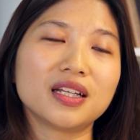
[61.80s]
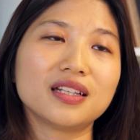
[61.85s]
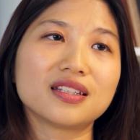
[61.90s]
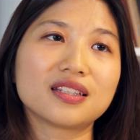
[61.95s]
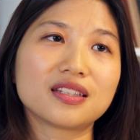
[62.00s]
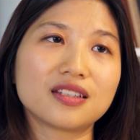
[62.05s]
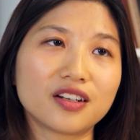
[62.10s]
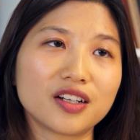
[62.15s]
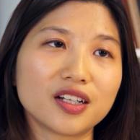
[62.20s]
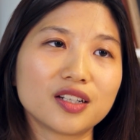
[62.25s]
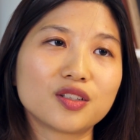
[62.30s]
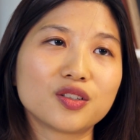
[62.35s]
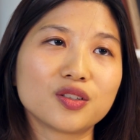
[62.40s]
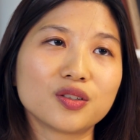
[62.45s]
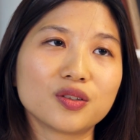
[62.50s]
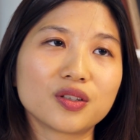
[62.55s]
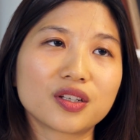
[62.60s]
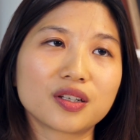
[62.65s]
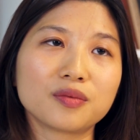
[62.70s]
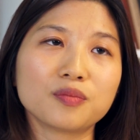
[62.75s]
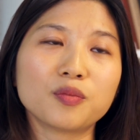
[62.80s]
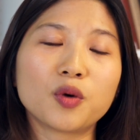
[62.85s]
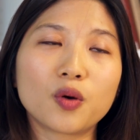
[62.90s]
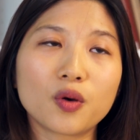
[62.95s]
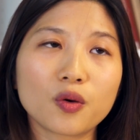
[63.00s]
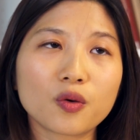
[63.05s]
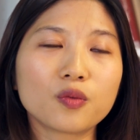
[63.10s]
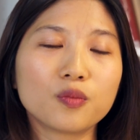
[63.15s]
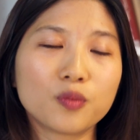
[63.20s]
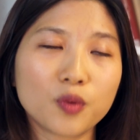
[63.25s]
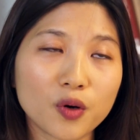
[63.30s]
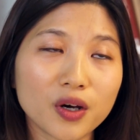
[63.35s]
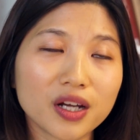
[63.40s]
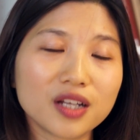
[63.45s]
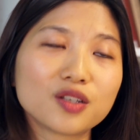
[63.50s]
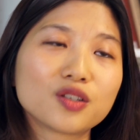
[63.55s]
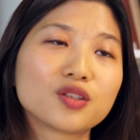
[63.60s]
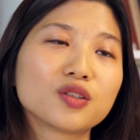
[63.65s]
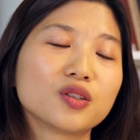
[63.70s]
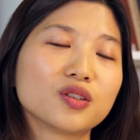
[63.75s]
and started to look more
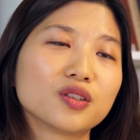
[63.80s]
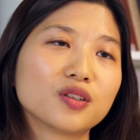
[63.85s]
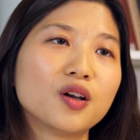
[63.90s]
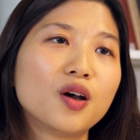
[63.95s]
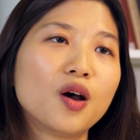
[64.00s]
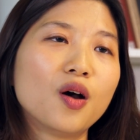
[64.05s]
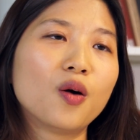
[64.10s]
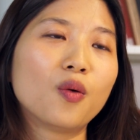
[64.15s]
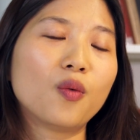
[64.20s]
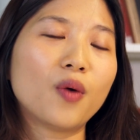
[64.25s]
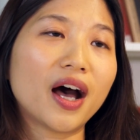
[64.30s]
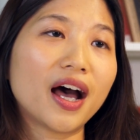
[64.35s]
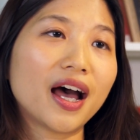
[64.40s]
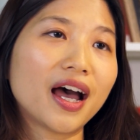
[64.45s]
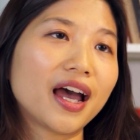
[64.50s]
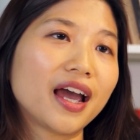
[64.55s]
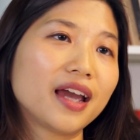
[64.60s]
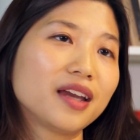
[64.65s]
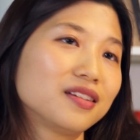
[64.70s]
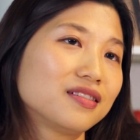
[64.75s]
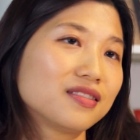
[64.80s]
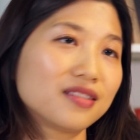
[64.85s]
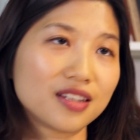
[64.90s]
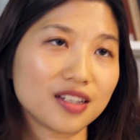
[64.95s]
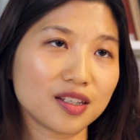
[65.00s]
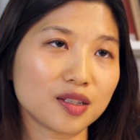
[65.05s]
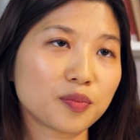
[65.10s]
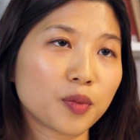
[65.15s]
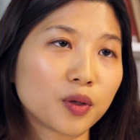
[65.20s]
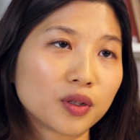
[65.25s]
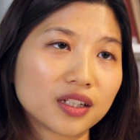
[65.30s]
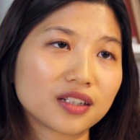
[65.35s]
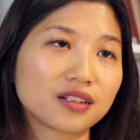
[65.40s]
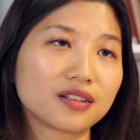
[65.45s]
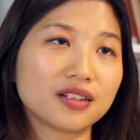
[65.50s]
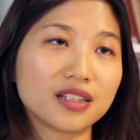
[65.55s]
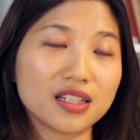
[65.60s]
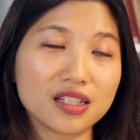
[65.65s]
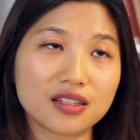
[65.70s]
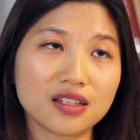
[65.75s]
into why these
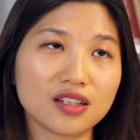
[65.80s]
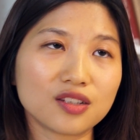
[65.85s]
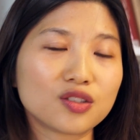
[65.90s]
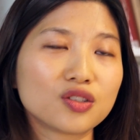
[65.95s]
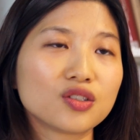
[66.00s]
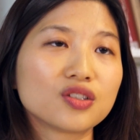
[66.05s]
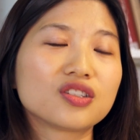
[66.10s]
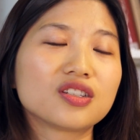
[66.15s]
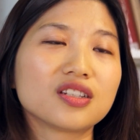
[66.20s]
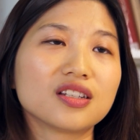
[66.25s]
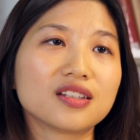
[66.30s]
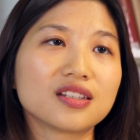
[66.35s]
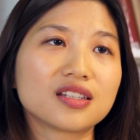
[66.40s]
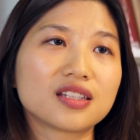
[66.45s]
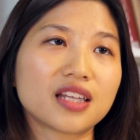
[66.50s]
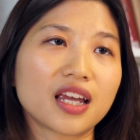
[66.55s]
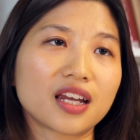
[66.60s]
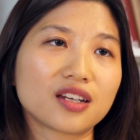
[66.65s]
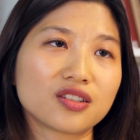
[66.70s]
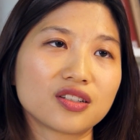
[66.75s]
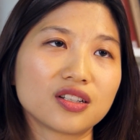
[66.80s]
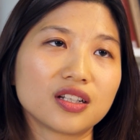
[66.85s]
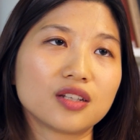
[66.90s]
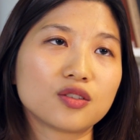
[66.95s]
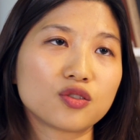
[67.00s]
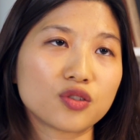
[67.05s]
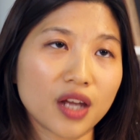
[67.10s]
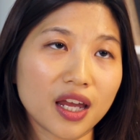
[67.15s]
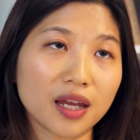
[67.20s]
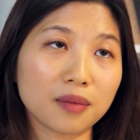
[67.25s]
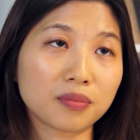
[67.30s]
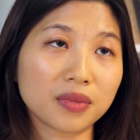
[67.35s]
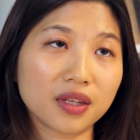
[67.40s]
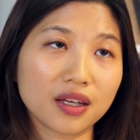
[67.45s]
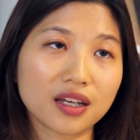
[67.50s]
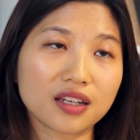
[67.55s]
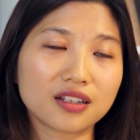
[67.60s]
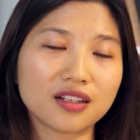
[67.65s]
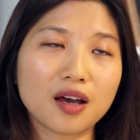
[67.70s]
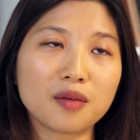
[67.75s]
political institutions actually shape the
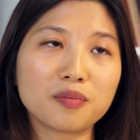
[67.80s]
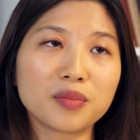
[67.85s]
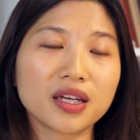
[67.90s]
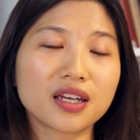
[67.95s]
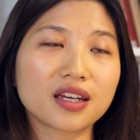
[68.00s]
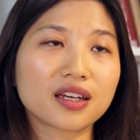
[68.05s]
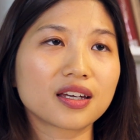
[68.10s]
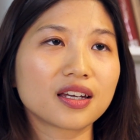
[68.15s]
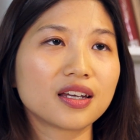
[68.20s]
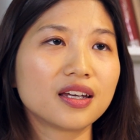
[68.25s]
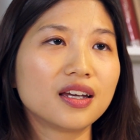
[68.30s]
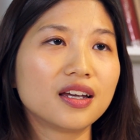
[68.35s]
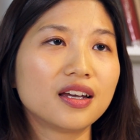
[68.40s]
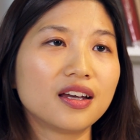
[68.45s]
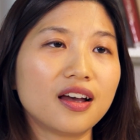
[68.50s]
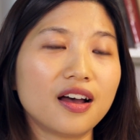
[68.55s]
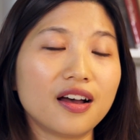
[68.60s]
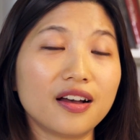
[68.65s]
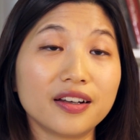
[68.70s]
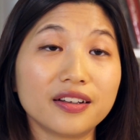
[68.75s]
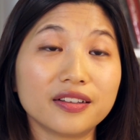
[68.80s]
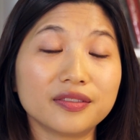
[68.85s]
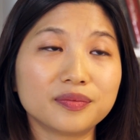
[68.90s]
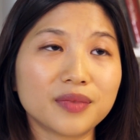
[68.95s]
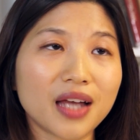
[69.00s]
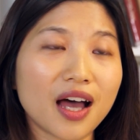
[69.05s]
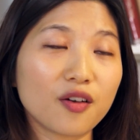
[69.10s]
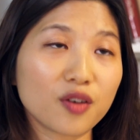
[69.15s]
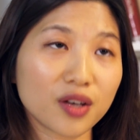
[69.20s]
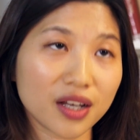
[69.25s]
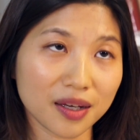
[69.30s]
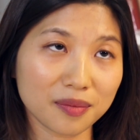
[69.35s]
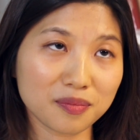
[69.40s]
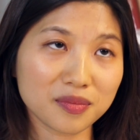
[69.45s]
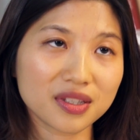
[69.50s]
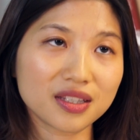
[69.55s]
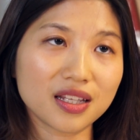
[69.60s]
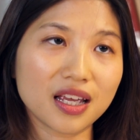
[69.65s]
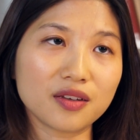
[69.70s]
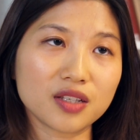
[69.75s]
economic
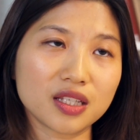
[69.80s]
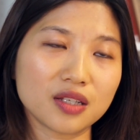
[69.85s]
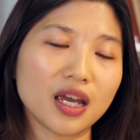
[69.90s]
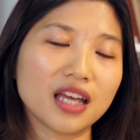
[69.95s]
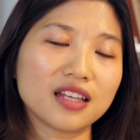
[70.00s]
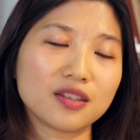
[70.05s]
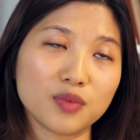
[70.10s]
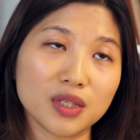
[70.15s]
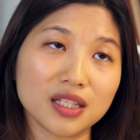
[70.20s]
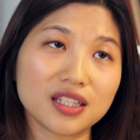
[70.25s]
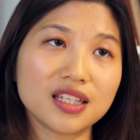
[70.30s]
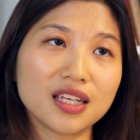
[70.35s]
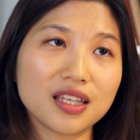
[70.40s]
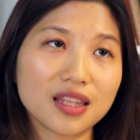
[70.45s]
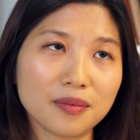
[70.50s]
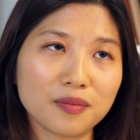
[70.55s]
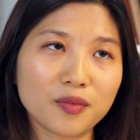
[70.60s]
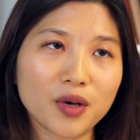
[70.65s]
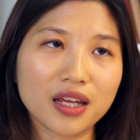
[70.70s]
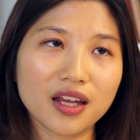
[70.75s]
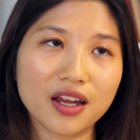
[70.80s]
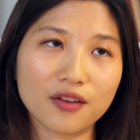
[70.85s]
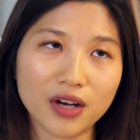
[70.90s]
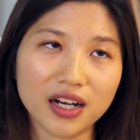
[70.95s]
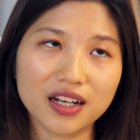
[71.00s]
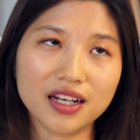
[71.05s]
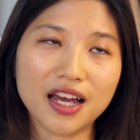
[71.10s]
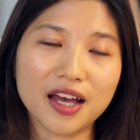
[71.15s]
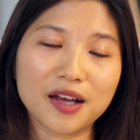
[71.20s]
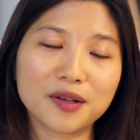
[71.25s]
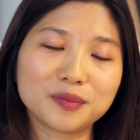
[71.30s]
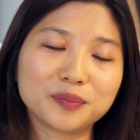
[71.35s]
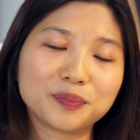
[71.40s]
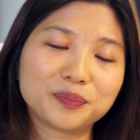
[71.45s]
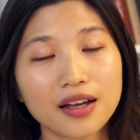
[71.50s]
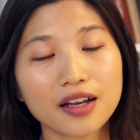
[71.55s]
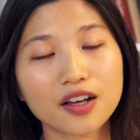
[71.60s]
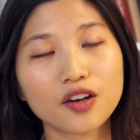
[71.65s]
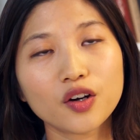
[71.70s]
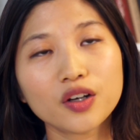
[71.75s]
outcomes as we see them right now.
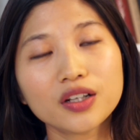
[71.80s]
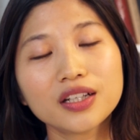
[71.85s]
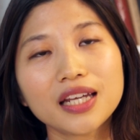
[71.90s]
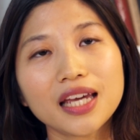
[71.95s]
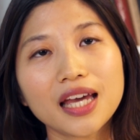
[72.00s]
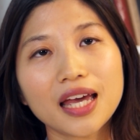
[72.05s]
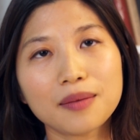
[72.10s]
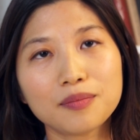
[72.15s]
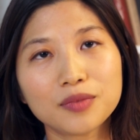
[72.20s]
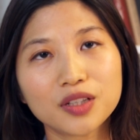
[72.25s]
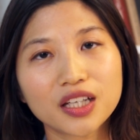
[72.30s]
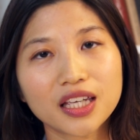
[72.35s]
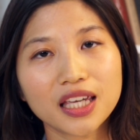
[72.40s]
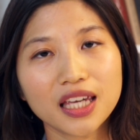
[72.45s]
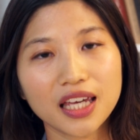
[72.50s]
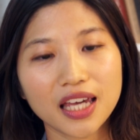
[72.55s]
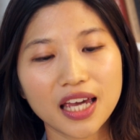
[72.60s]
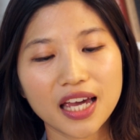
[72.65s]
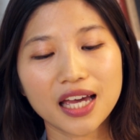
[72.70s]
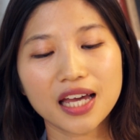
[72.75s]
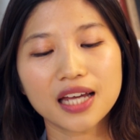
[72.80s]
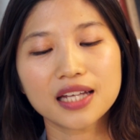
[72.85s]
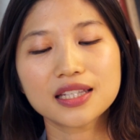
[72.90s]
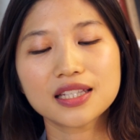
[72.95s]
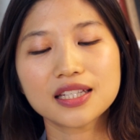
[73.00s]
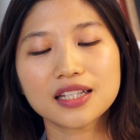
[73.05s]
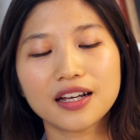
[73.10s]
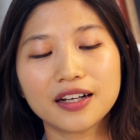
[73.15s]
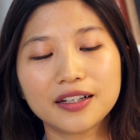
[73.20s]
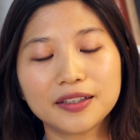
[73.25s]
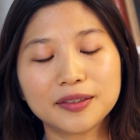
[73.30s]
Currently, I'm looking at